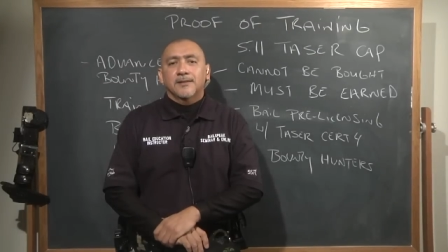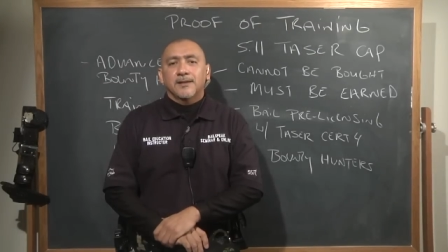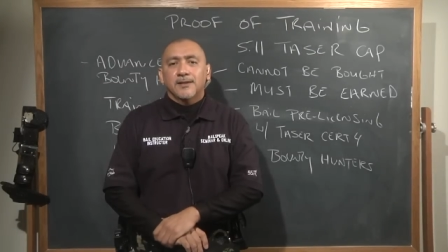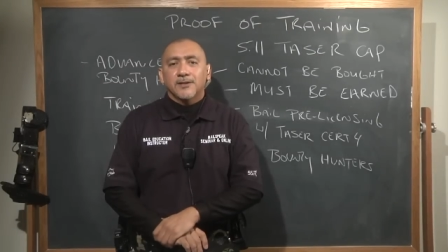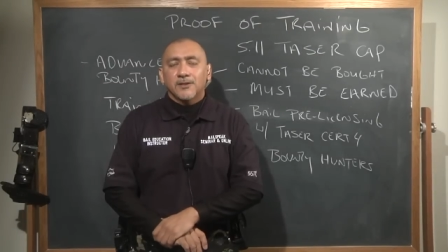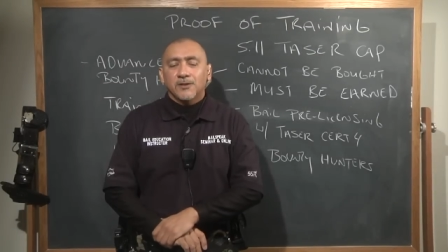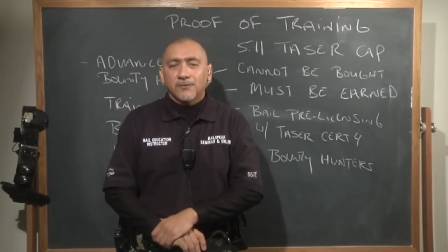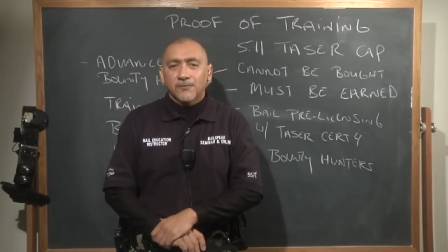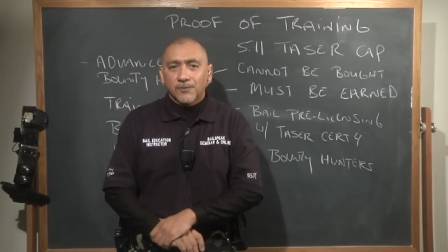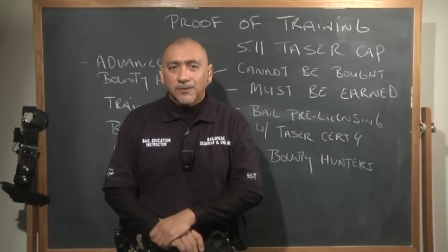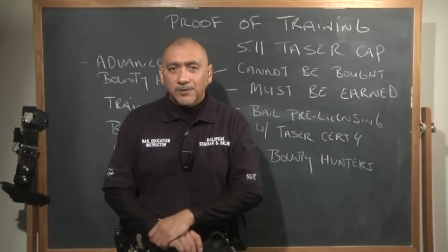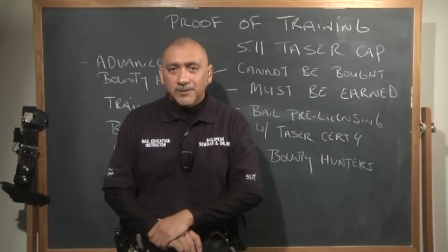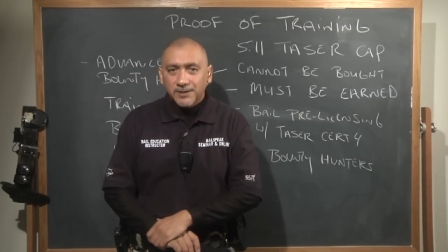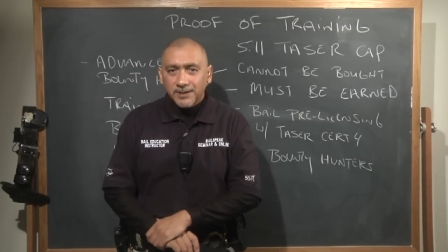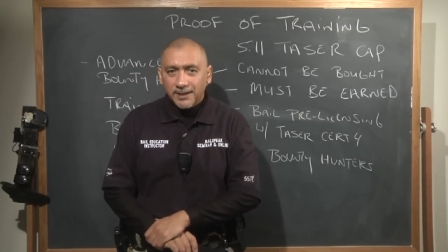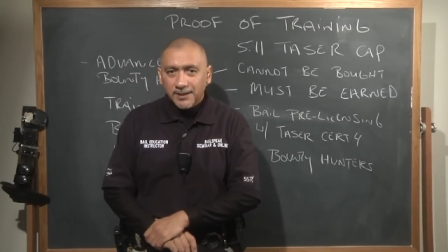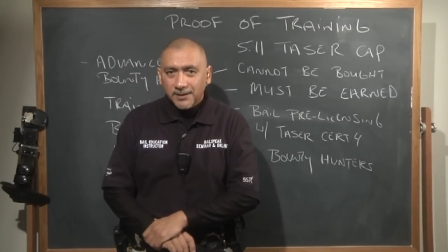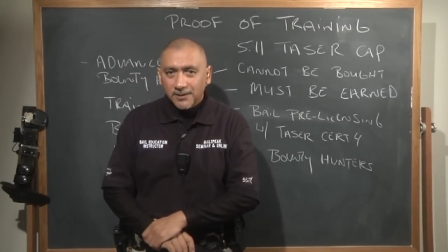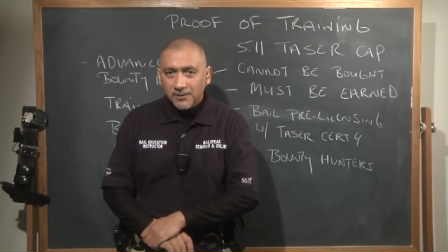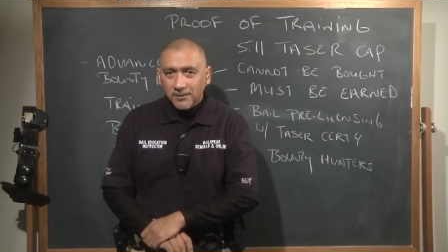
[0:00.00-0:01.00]
thank you for
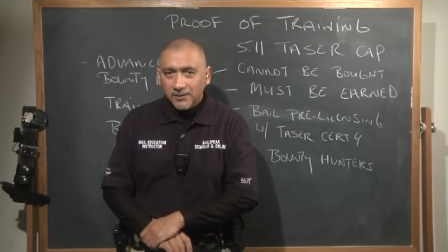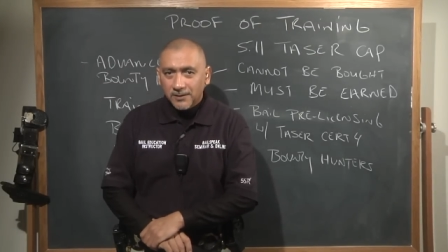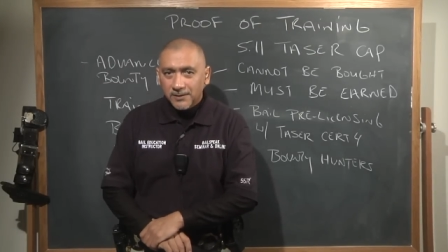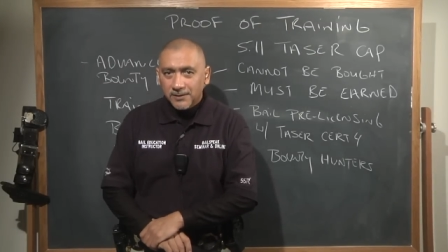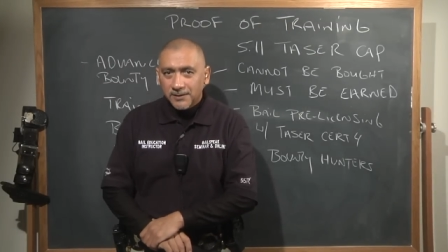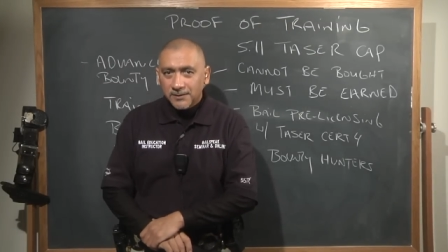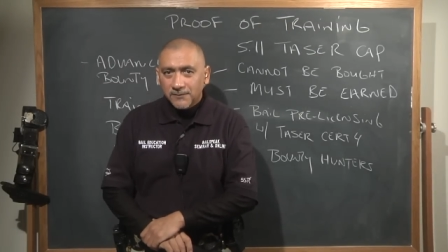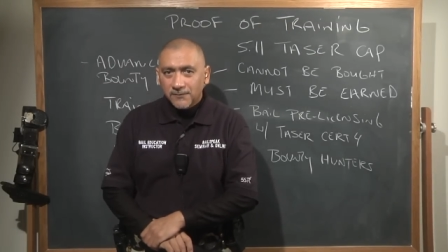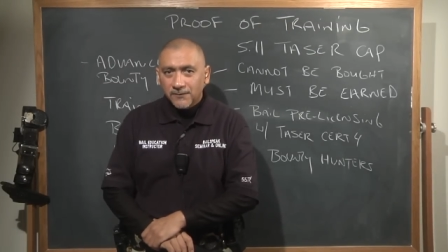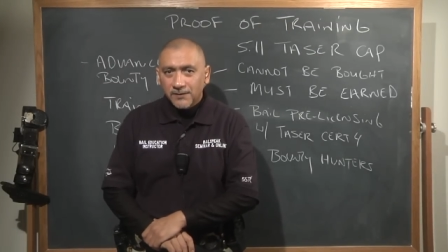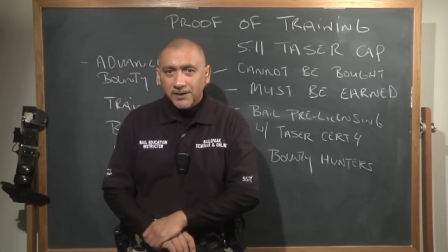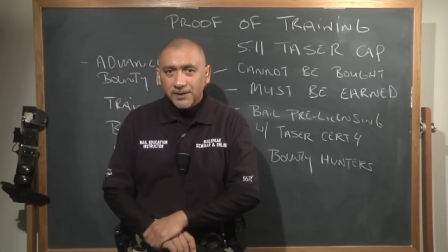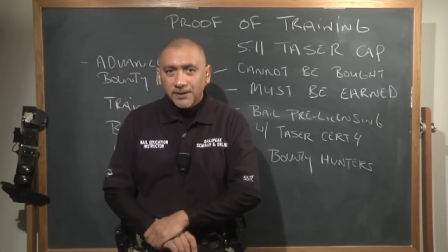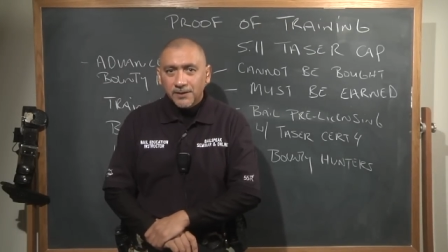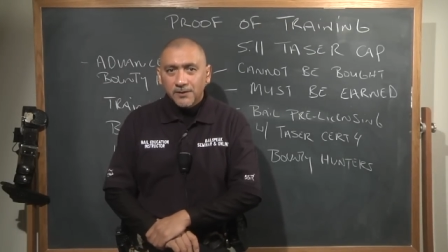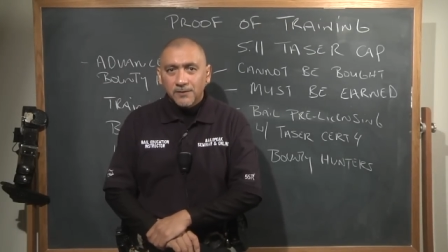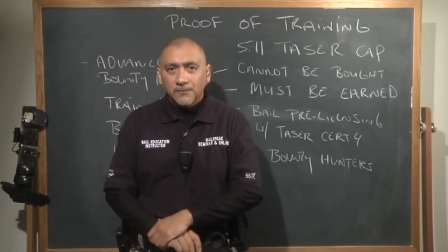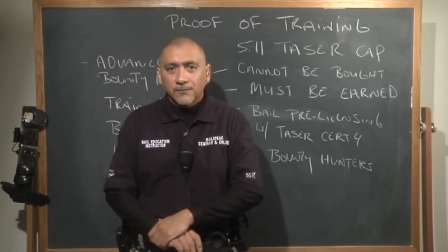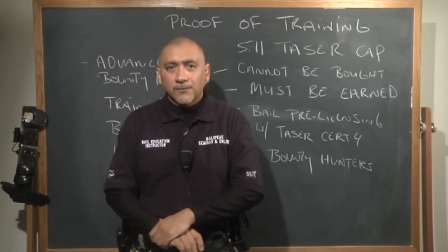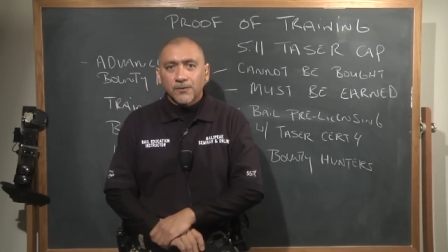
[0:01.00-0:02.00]
taking a look at this
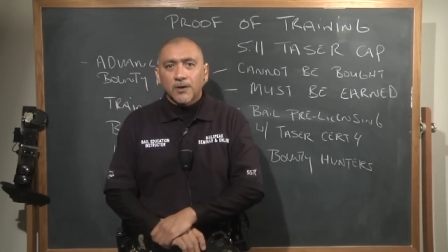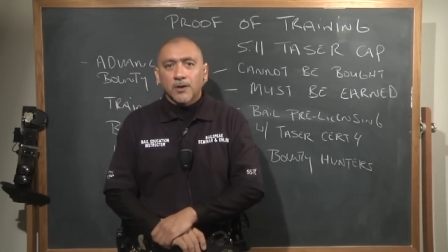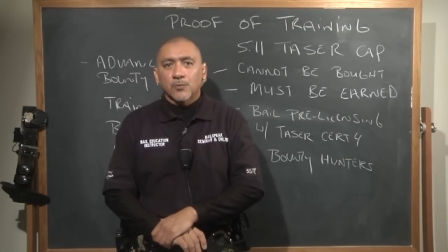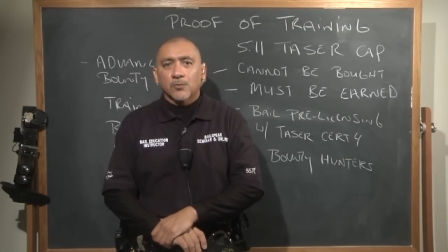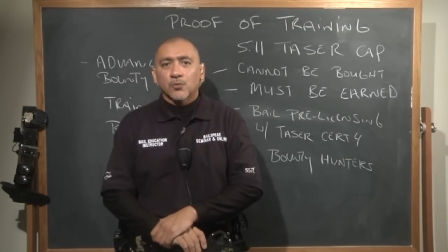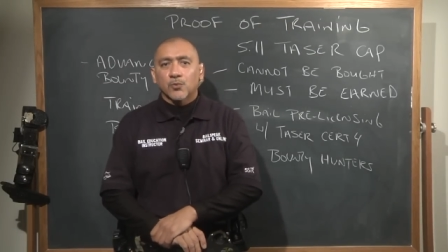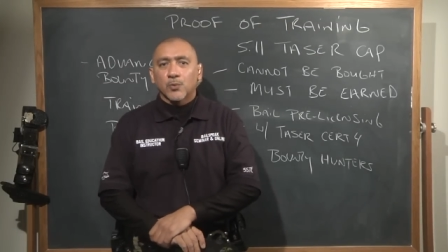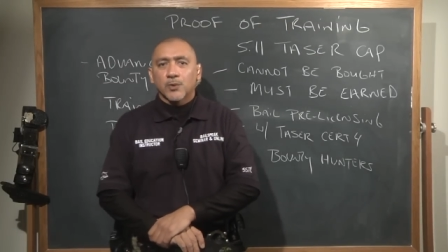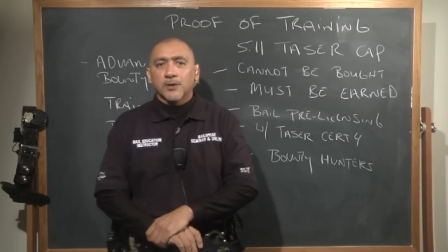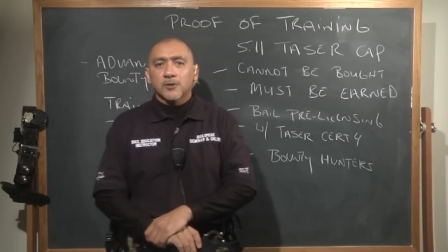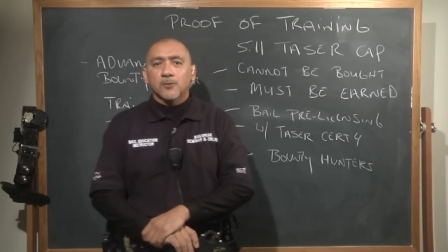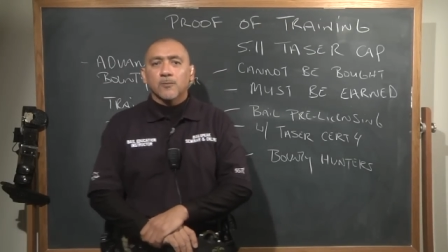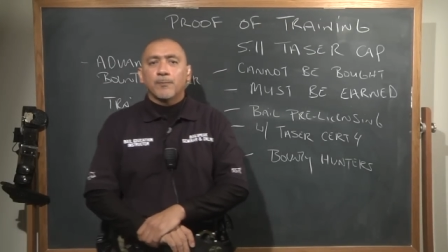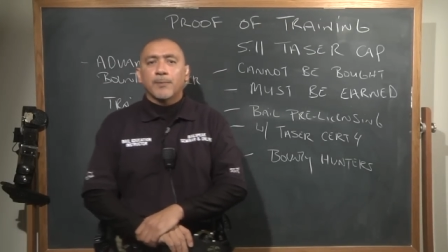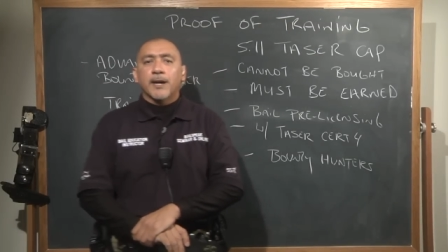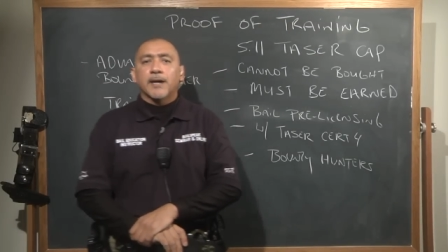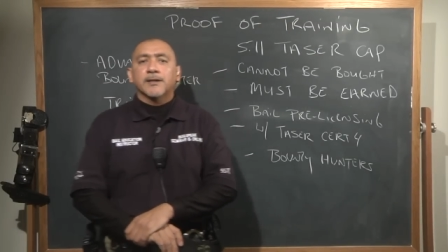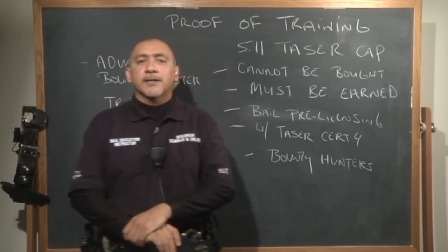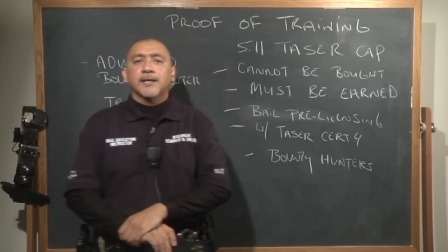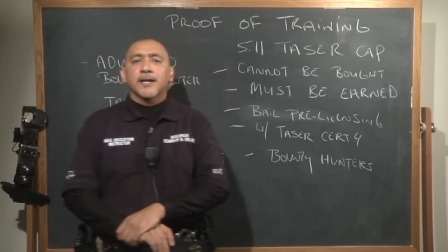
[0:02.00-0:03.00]
video from
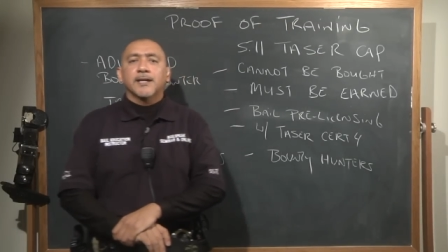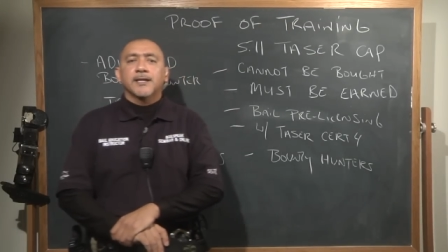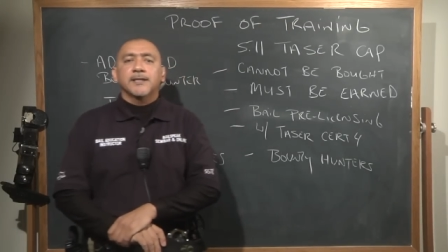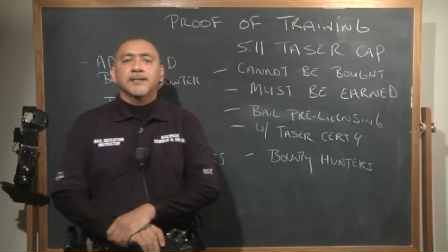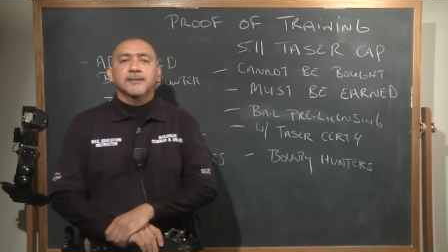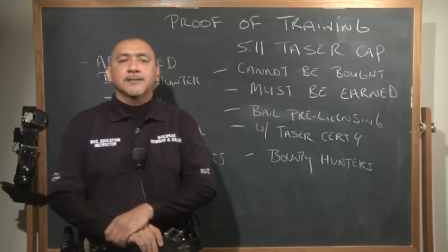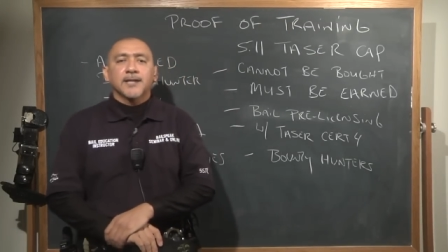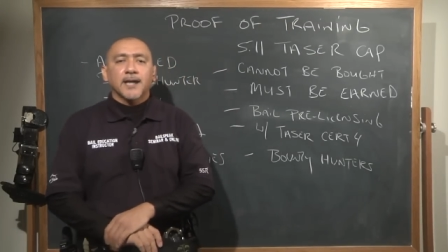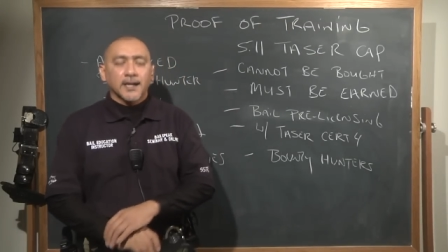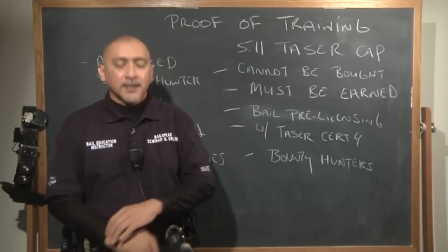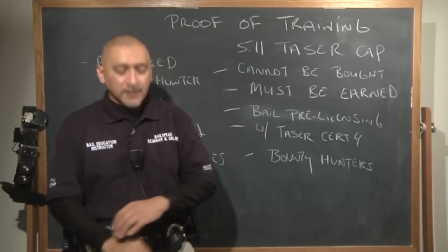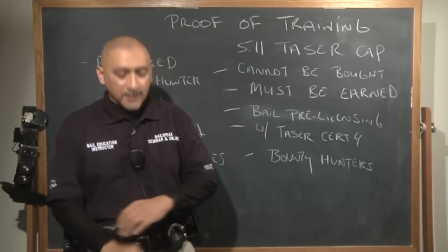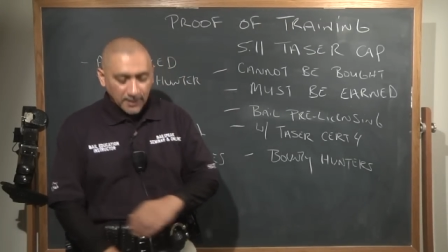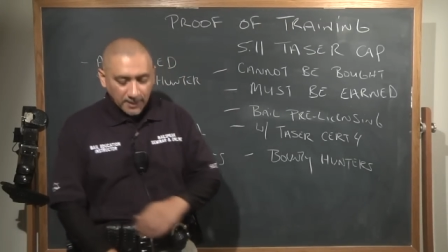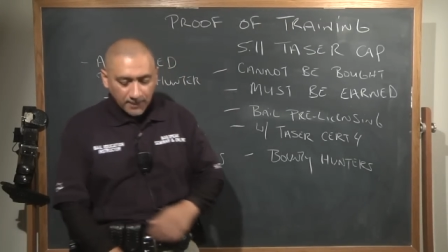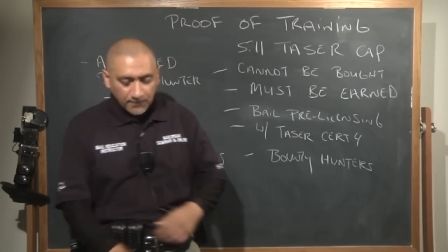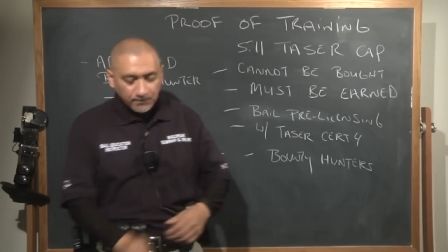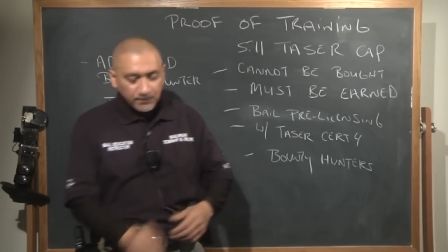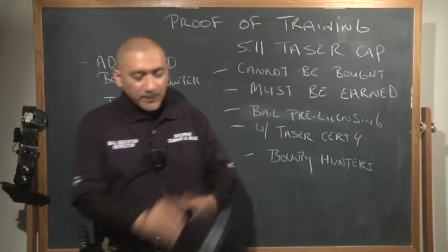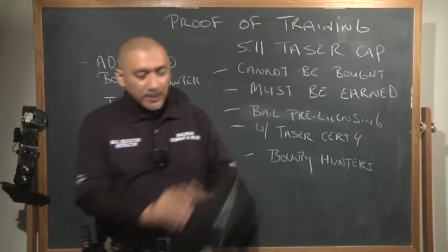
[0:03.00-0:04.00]

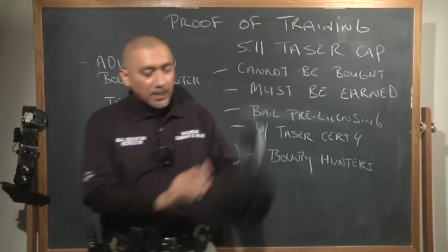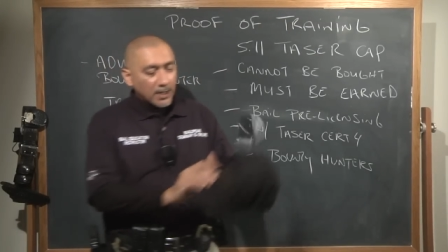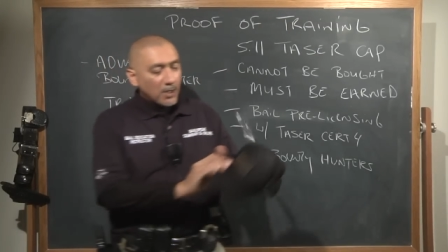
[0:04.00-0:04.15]
realbountyhunting.com.